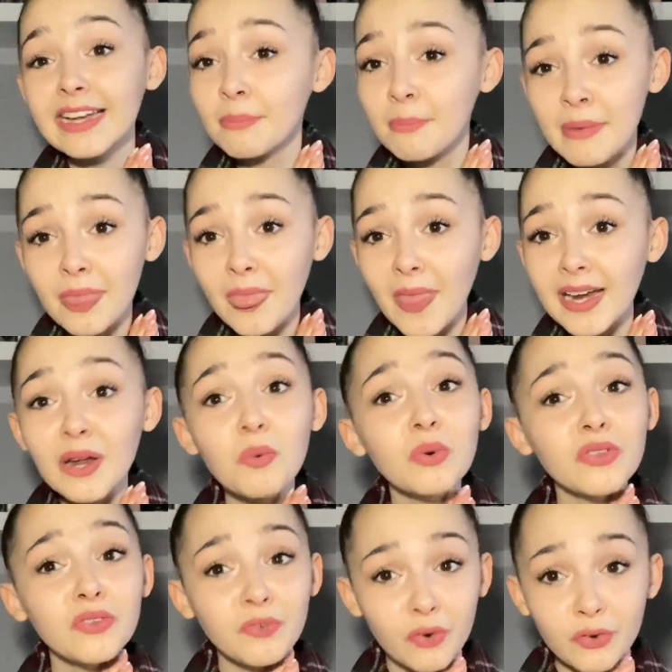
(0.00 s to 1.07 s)
admit that it
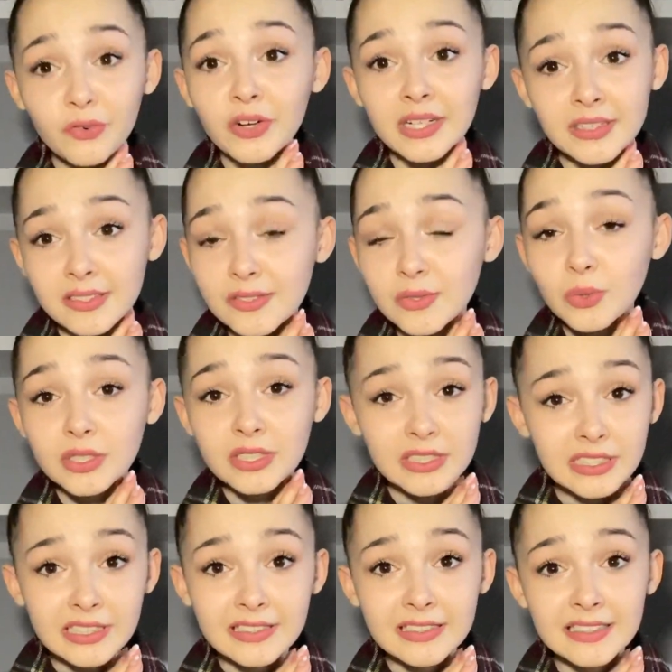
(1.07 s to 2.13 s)
was for friggin' disordered
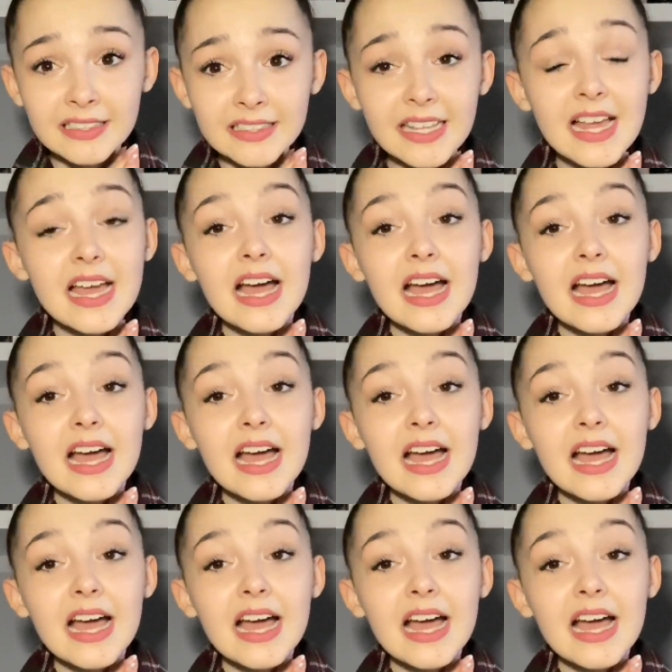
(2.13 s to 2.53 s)
reasons.